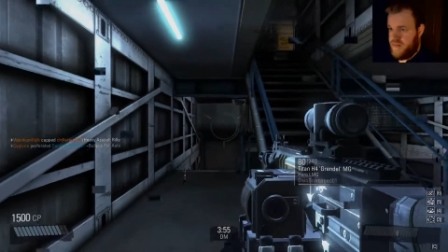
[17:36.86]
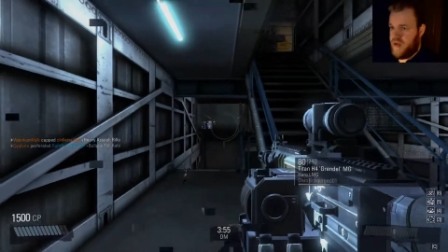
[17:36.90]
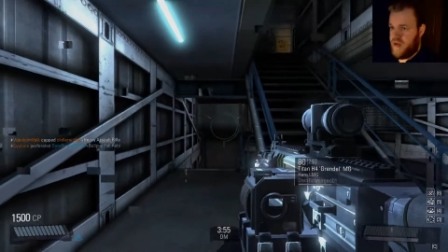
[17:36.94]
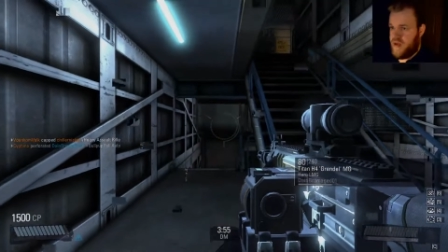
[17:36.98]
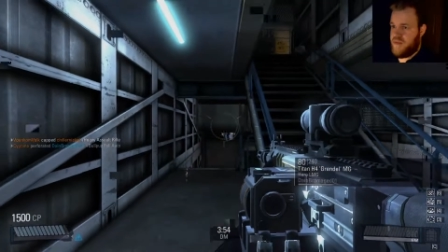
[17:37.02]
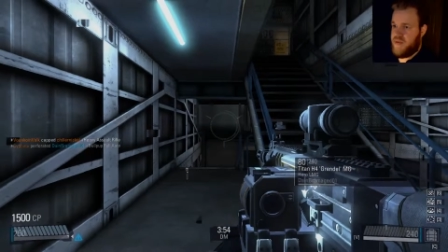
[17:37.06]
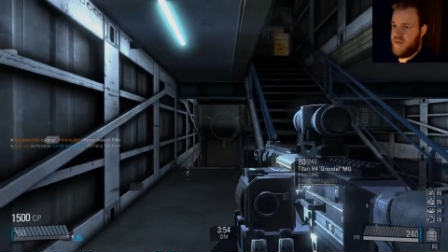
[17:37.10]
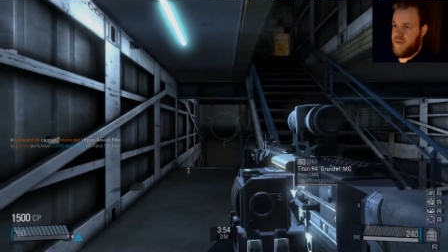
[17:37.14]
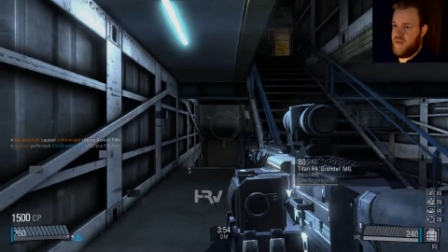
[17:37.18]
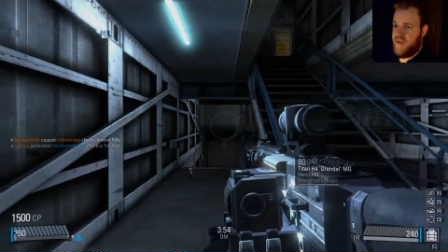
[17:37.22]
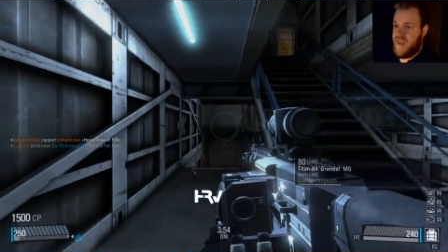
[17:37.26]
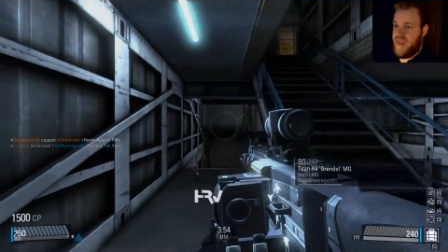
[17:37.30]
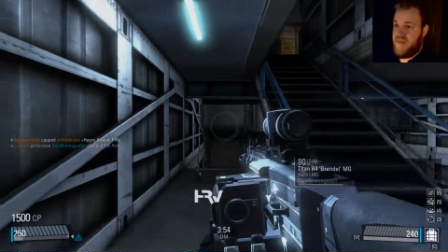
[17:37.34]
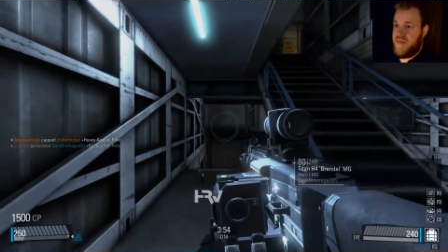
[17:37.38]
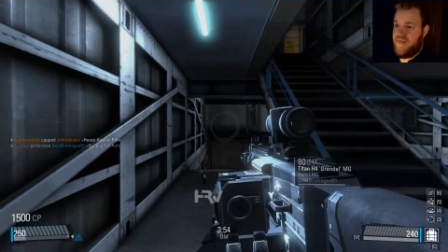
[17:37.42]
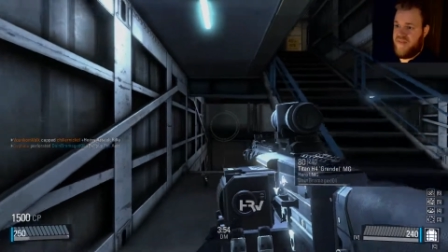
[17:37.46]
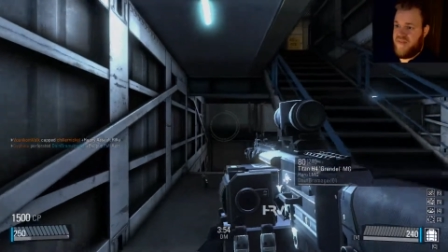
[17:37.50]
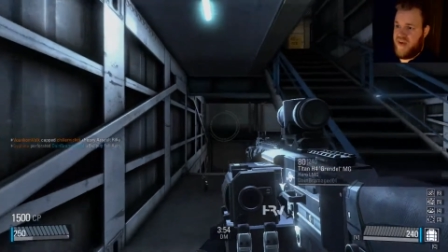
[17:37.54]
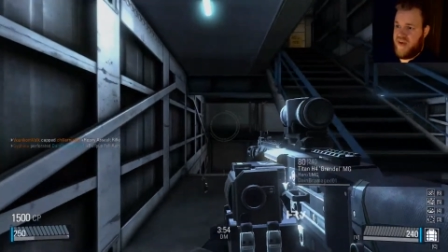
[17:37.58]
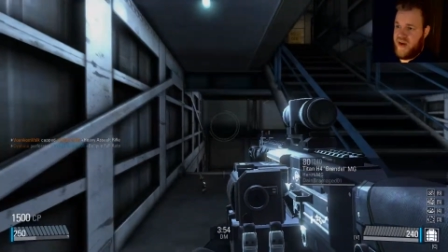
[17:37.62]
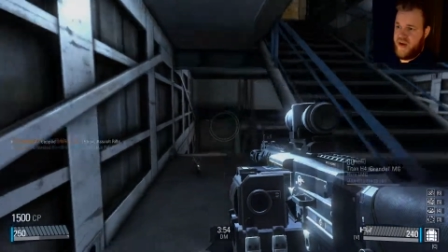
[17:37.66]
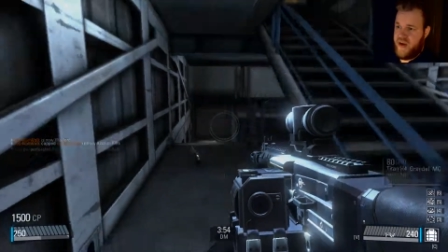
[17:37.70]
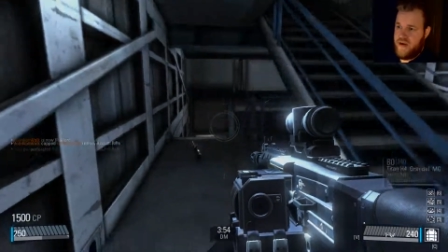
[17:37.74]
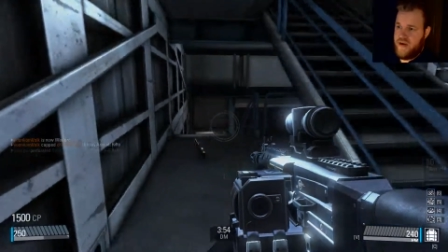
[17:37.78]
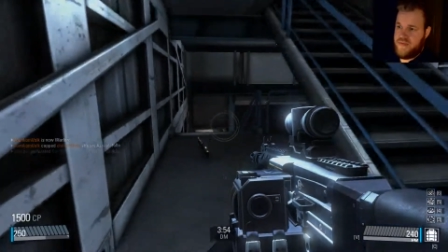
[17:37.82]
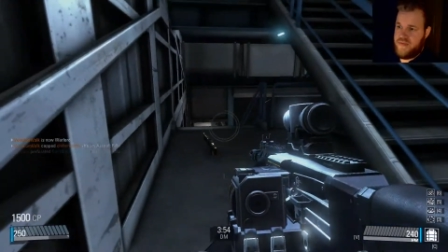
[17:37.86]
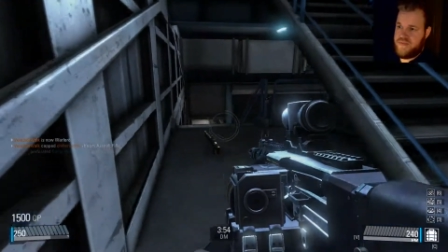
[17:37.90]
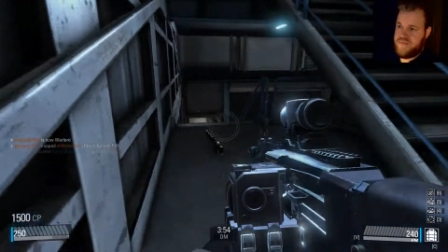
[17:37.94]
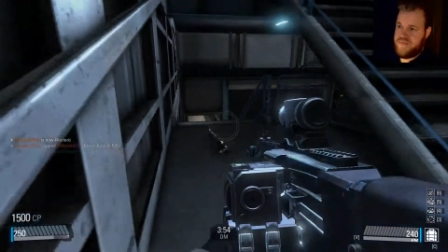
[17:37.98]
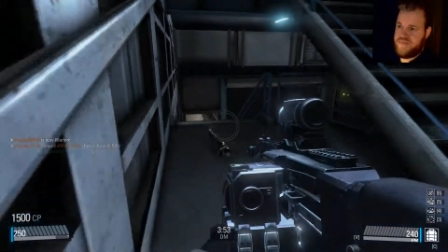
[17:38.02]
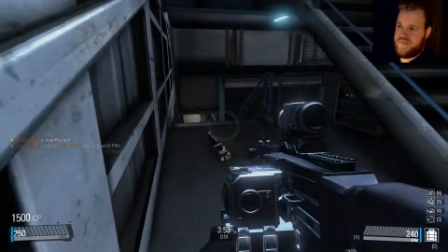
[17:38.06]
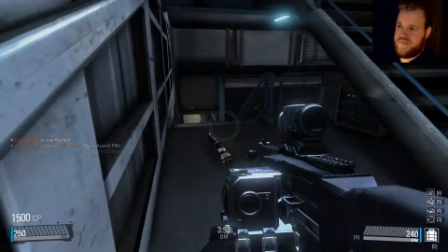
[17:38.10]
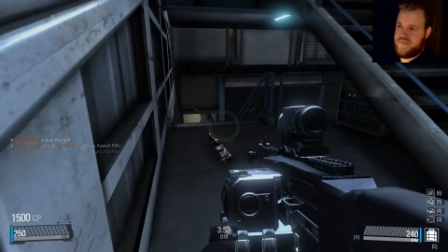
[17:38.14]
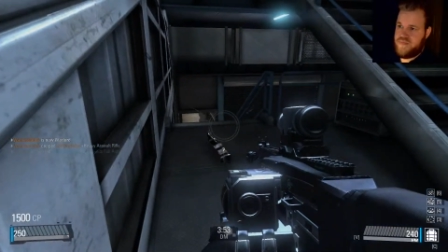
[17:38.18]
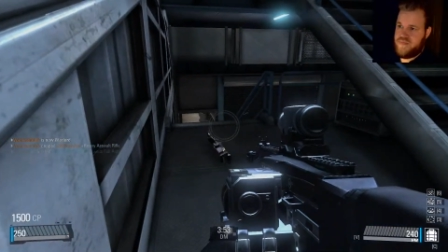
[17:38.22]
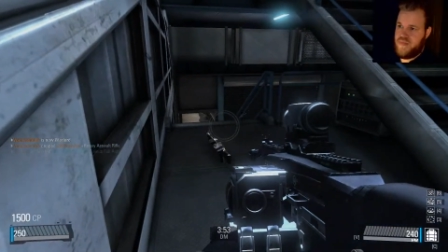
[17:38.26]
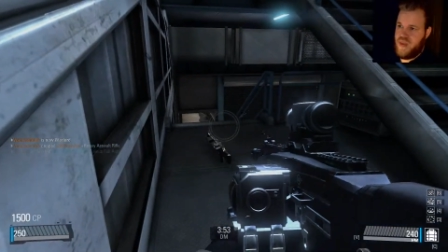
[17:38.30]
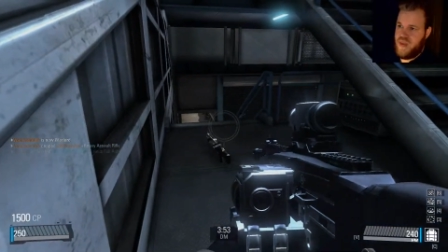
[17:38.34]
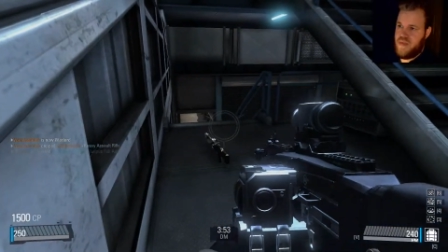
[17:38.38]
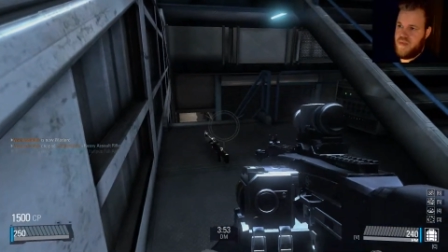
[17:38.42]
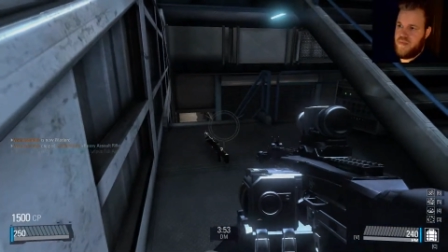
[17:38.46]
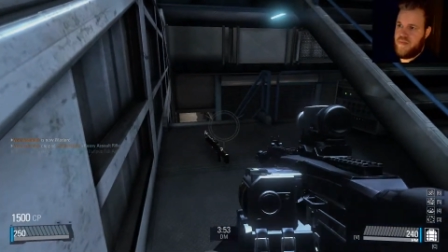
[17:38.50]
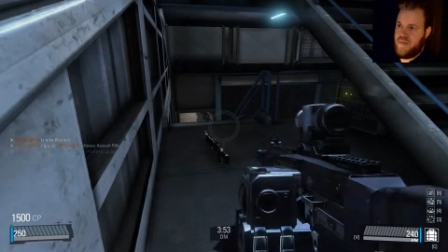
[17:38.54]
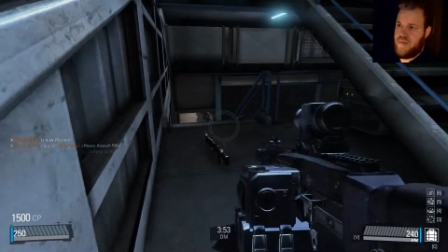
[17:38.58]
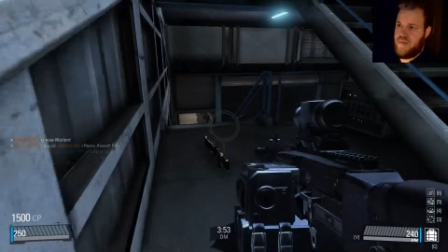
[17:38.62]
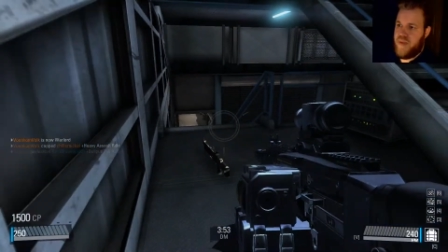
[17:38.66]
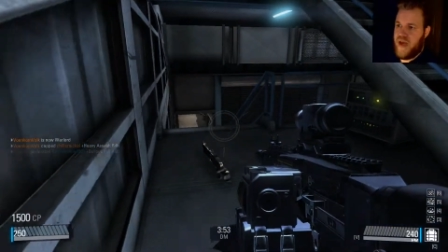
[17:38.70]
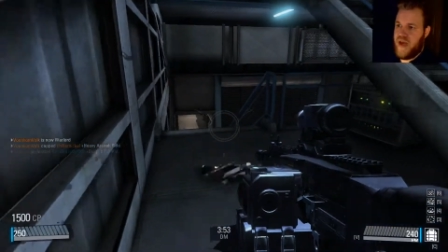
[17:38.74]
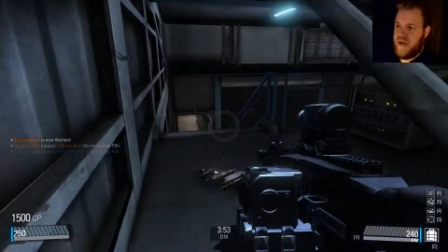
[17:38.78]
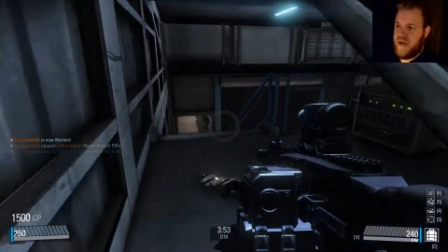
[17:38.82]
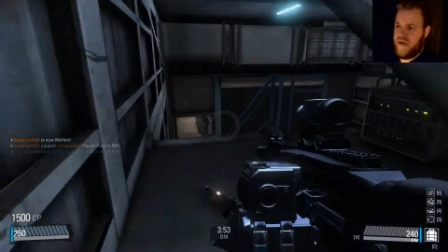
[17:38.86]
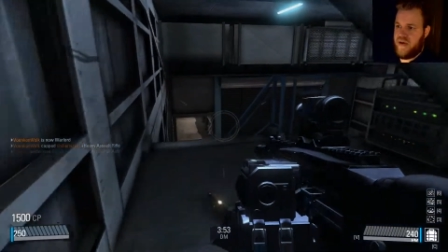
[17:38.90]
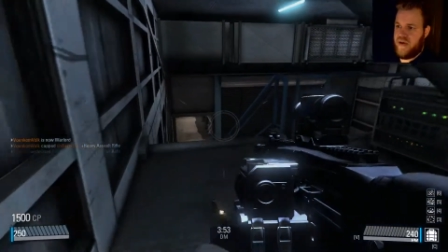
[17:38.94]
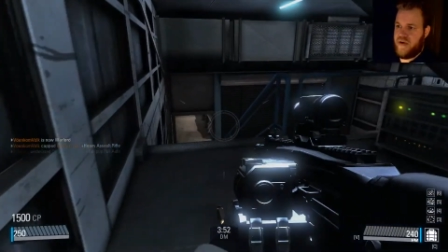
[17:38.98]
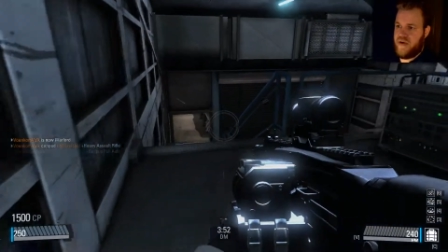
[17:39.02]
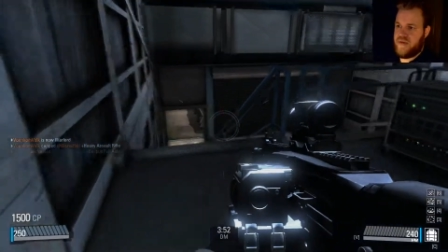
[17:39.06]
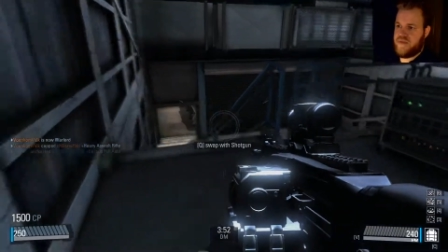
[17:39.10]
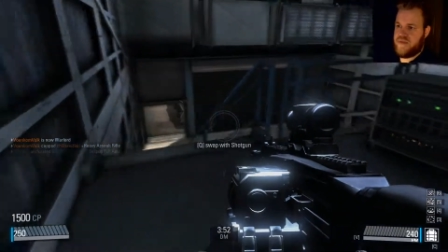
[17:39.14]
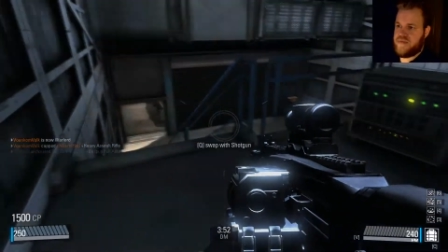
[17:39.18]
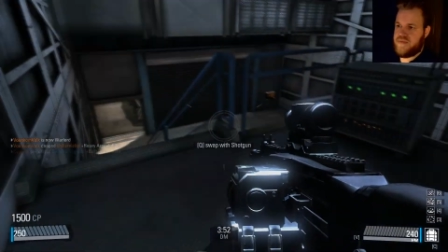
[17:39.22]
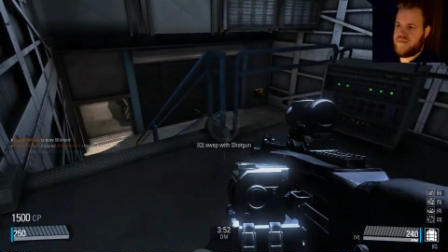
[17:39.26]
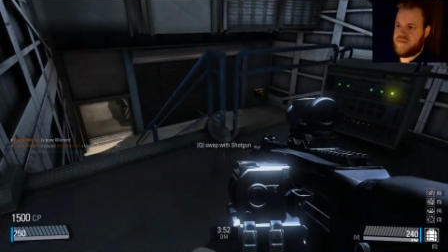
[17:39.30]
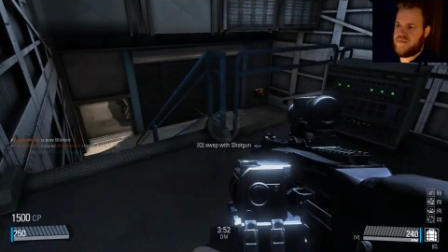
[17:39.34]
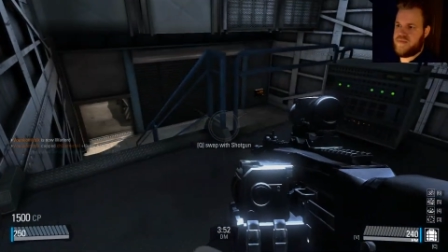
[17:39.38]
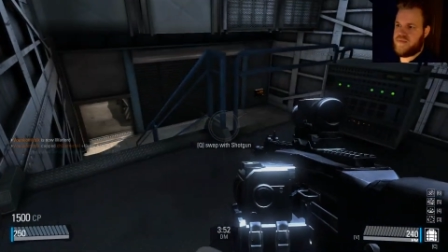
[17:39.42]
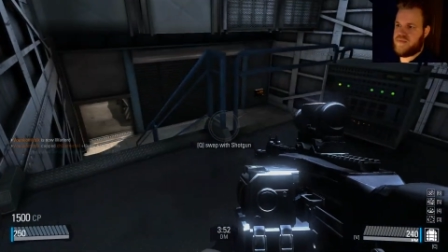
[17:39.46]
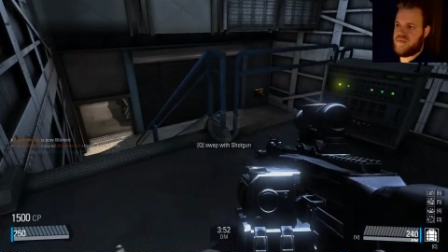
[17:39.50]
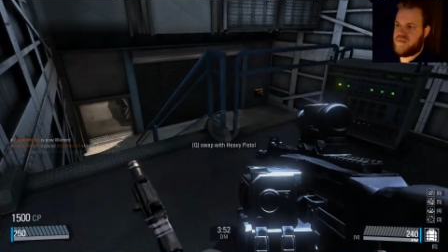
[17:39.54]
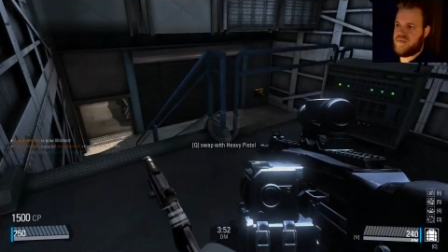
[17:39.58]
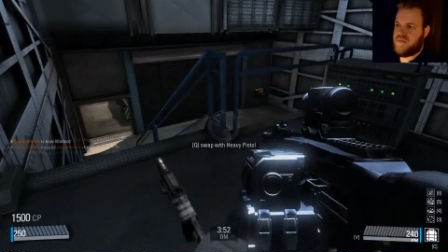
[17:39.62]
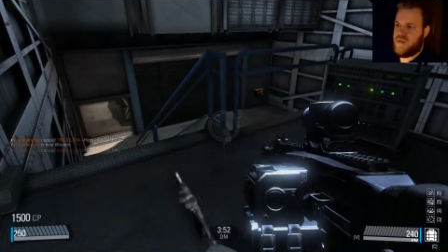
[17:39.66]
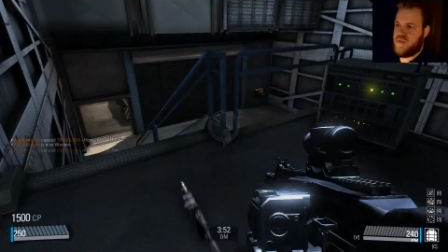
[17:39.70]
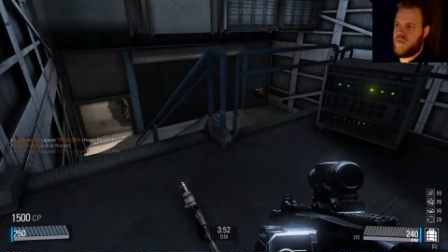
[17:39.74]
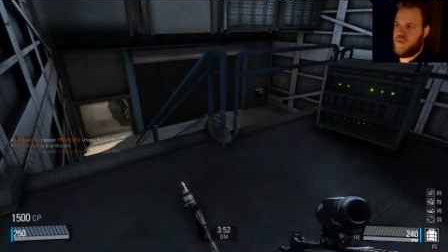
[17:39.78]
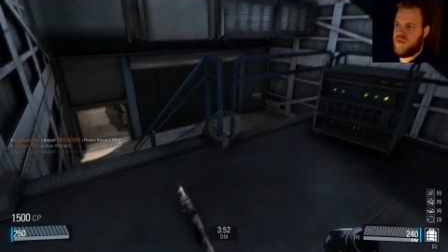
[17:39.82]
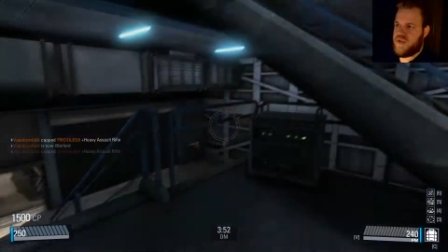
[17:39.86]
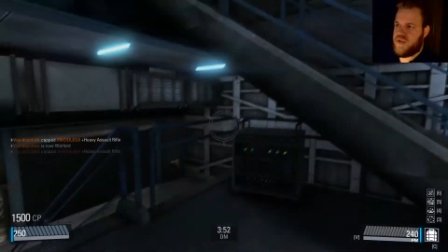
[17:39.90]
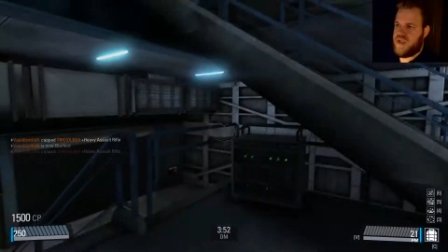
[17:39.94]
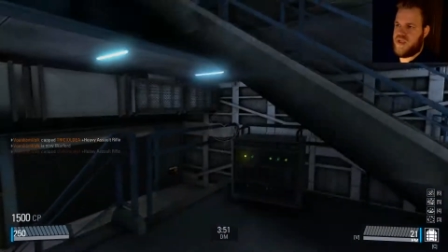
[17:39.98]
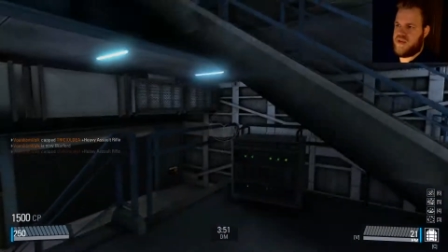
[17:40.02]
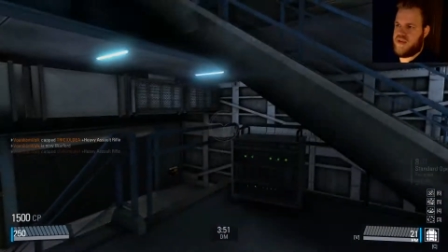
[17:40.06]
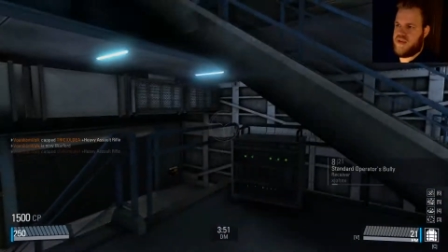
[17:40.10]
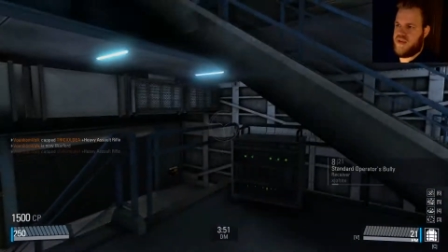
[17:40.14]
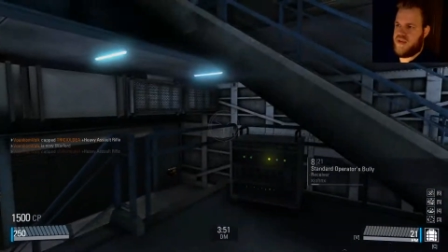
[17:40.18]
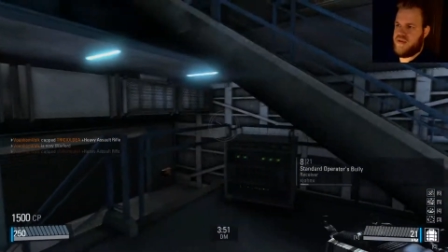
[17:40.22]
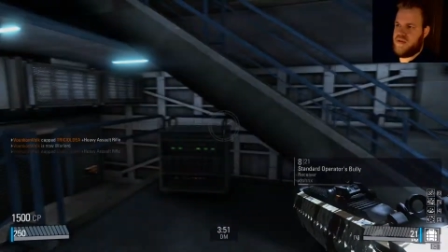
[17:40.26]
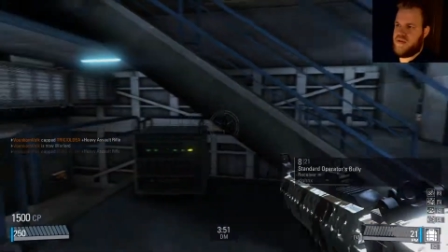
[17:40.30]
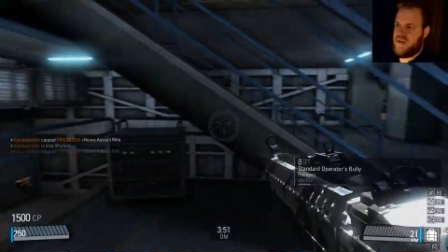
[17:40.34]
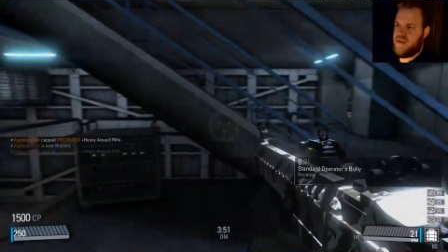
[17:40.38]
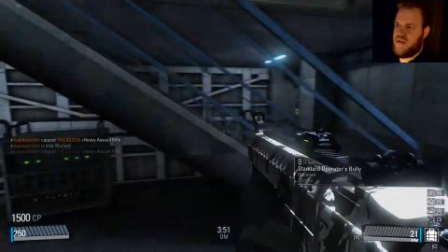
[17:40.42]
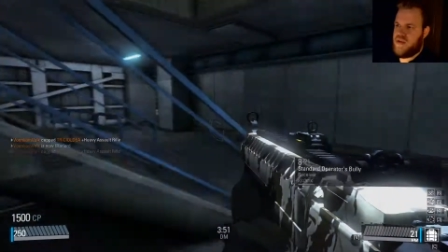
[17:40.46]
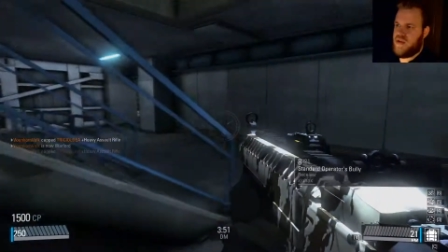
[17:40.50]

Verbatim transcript: pardon me, with hip fire better. Ooh, shotgun.